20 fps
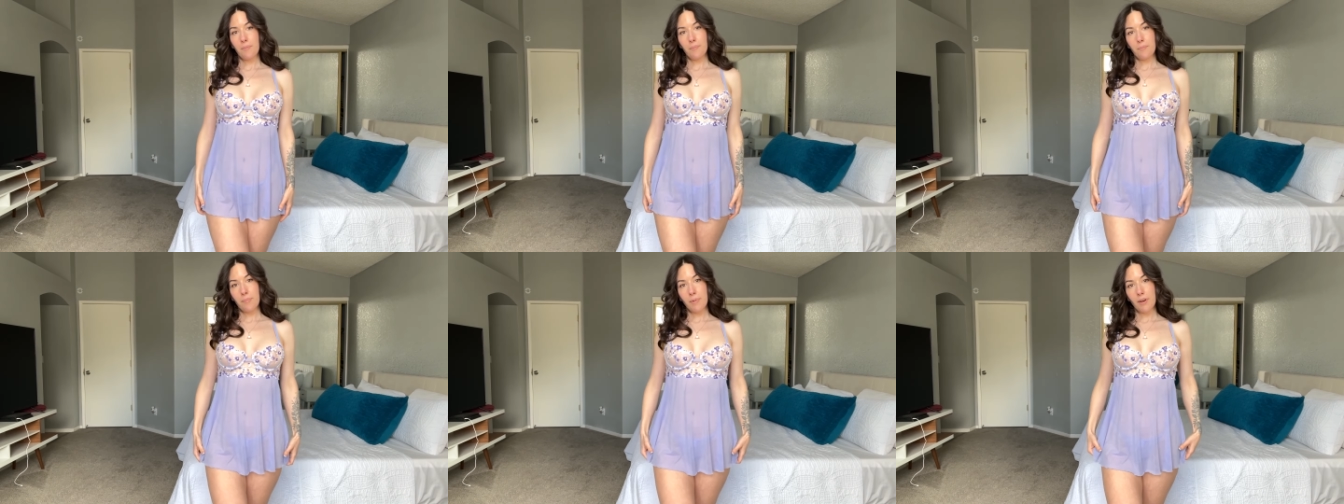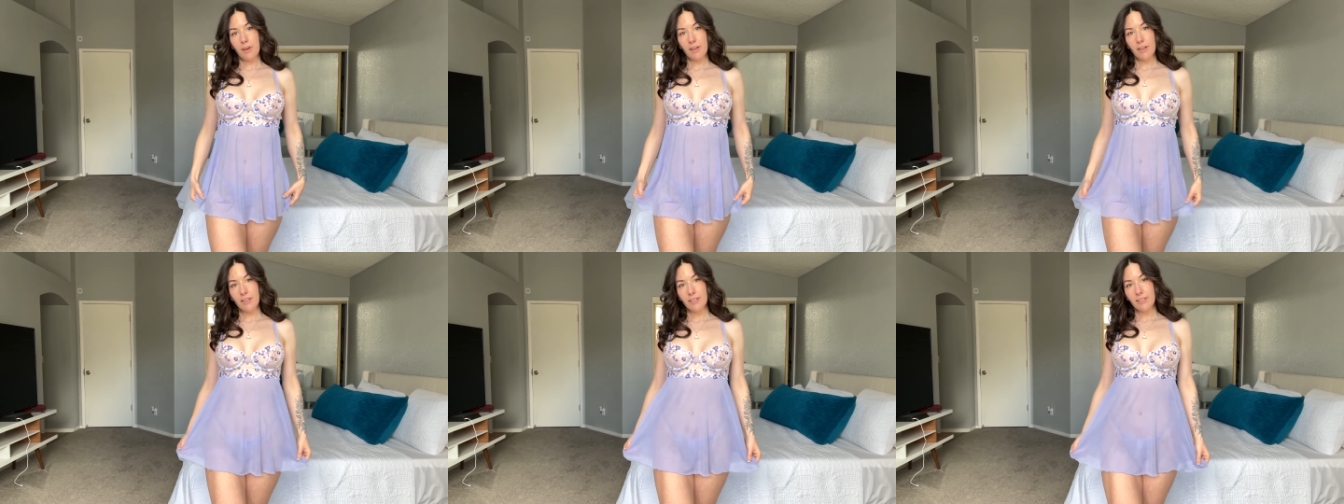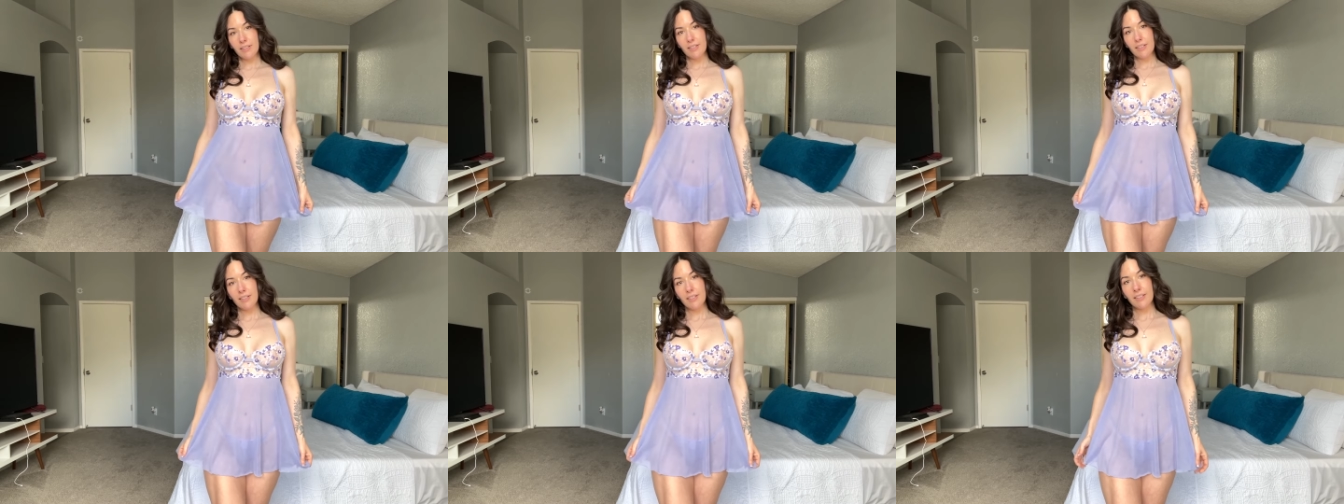But
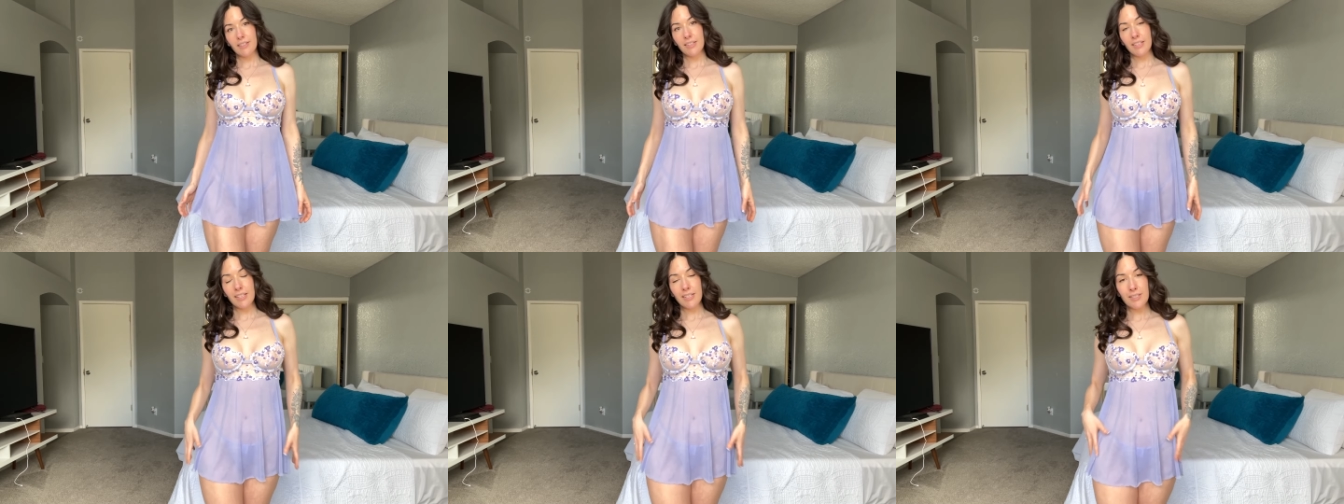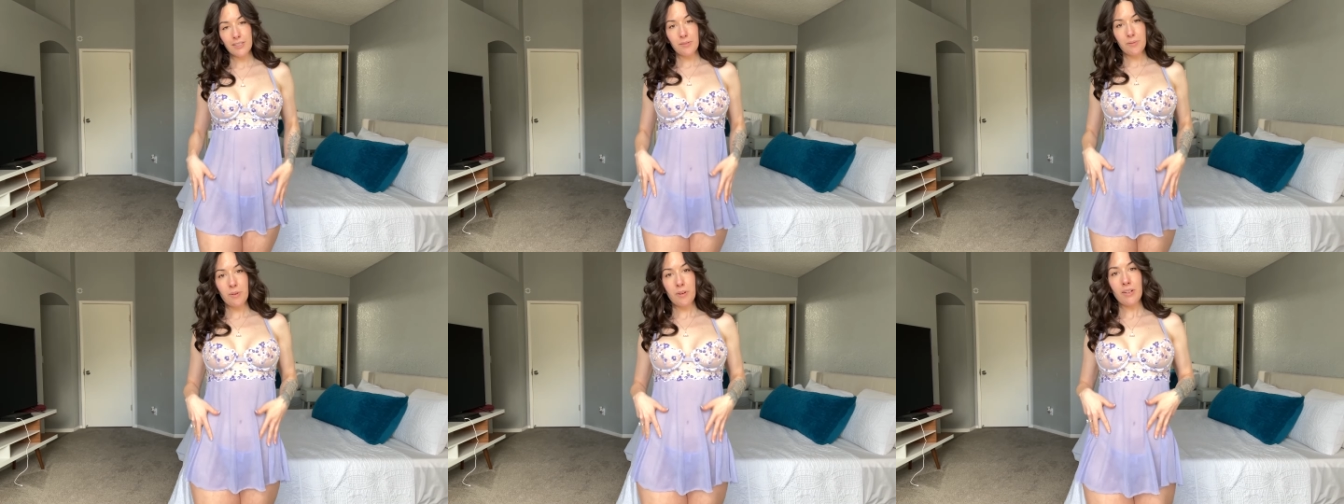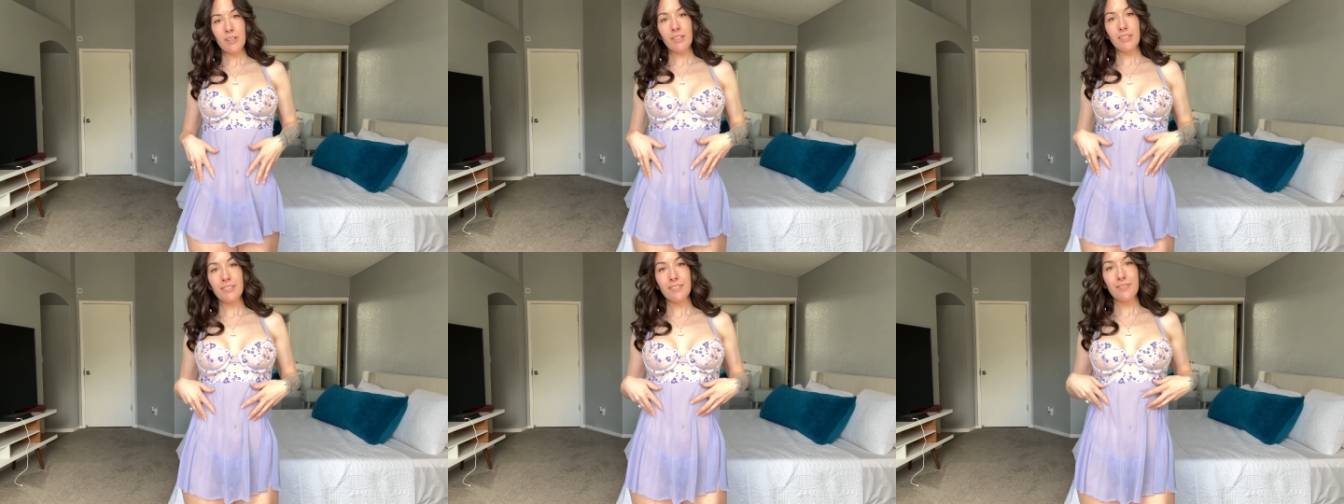this
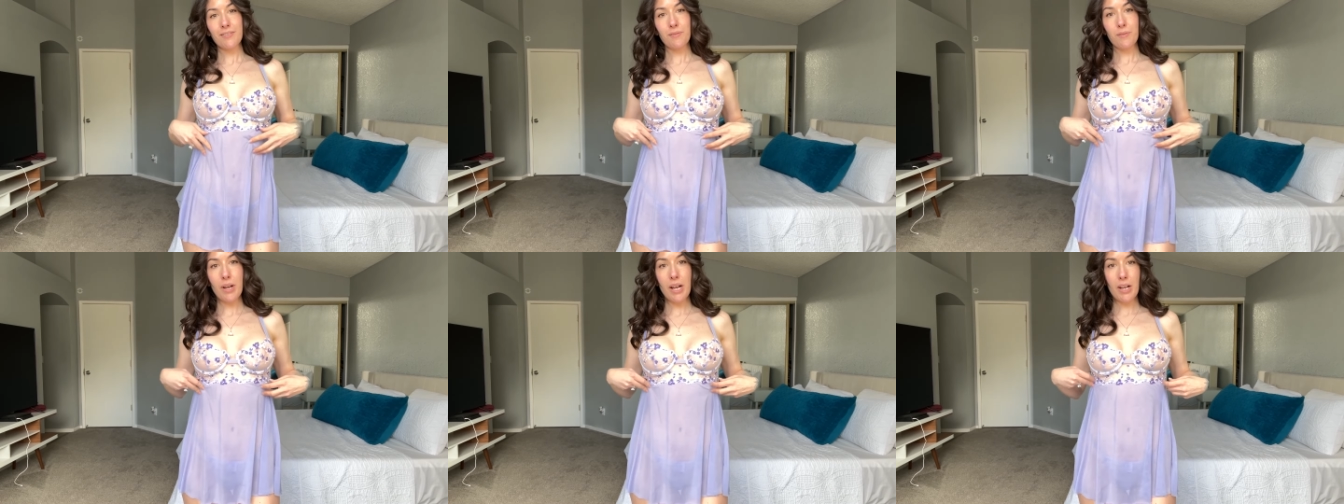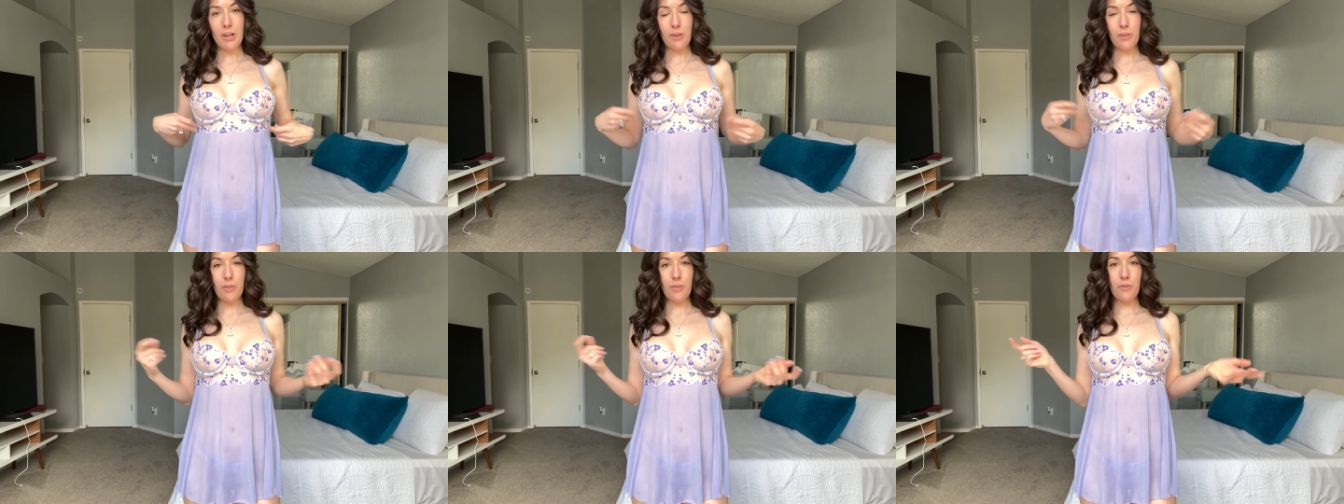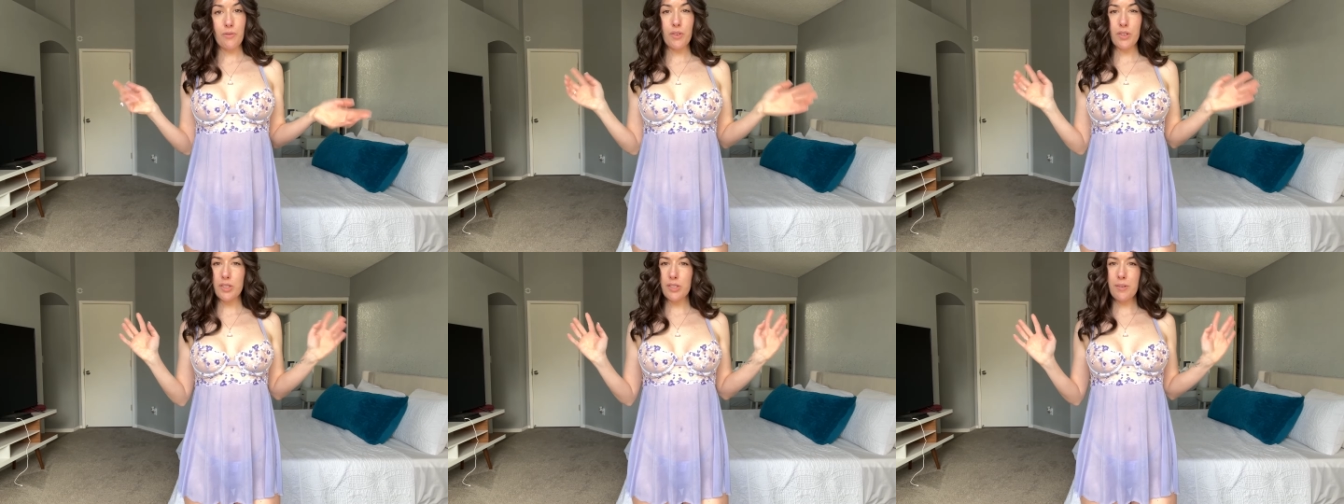one, wow,
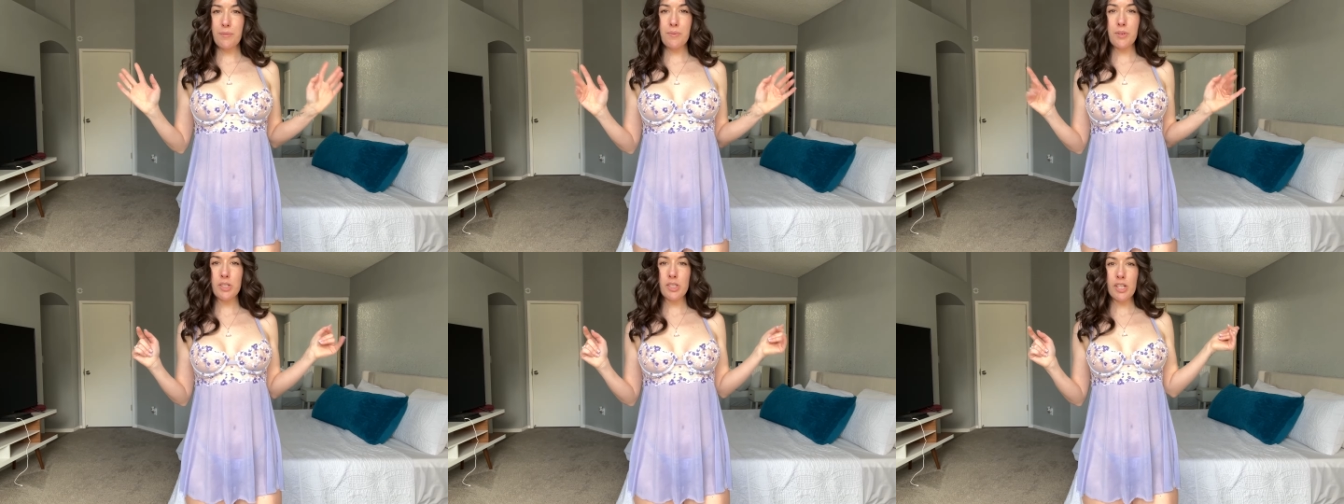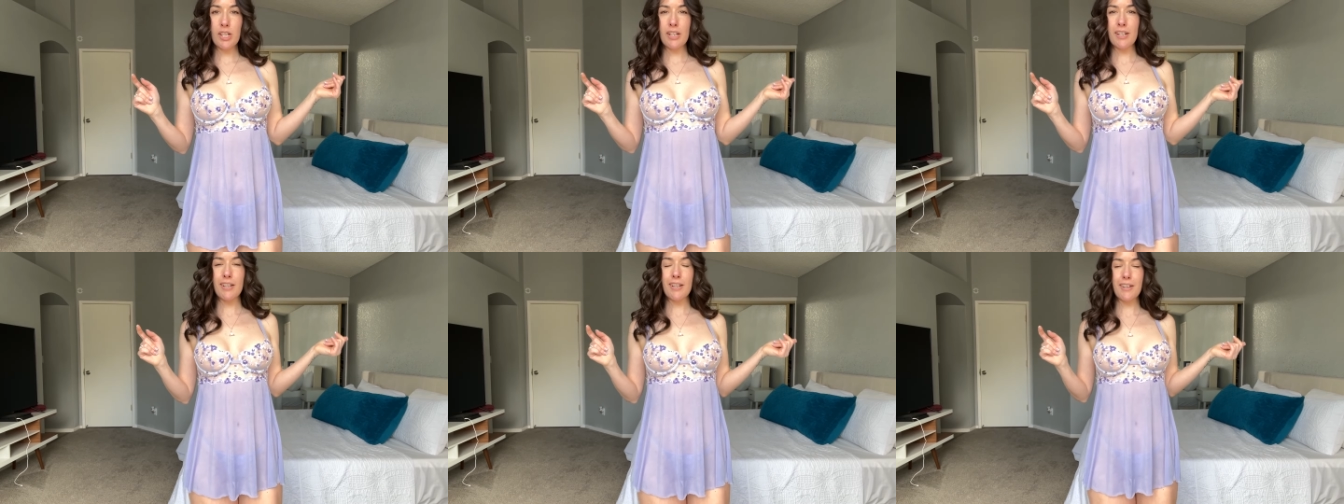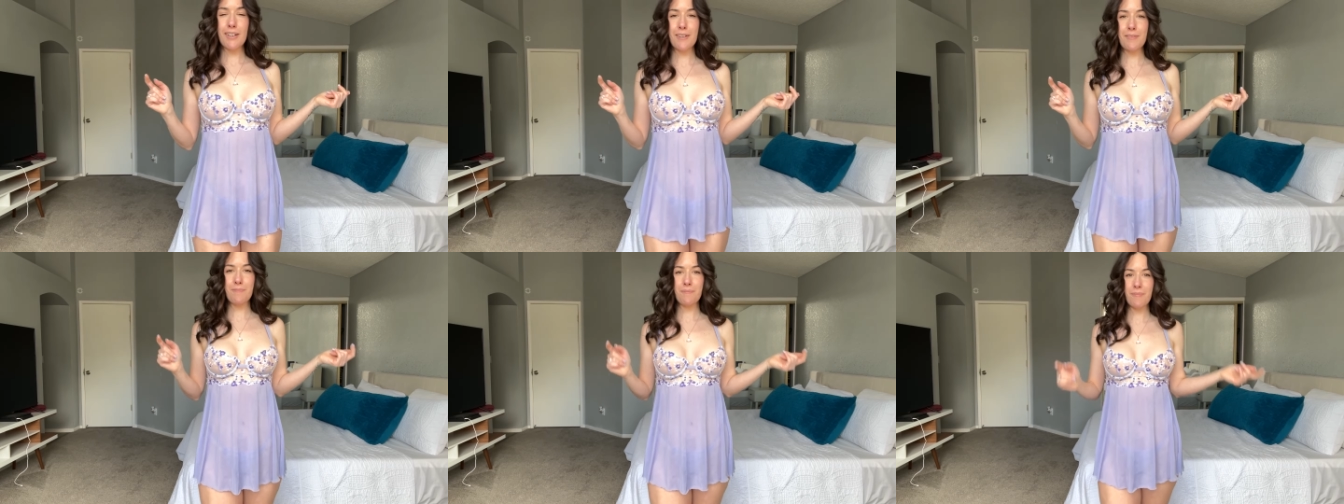for
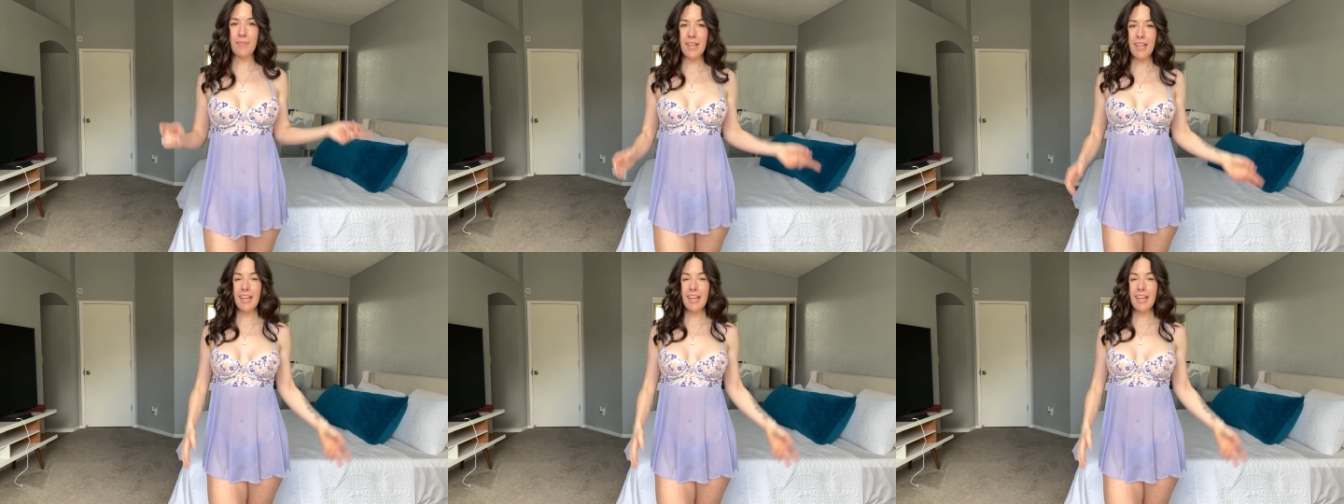summertime,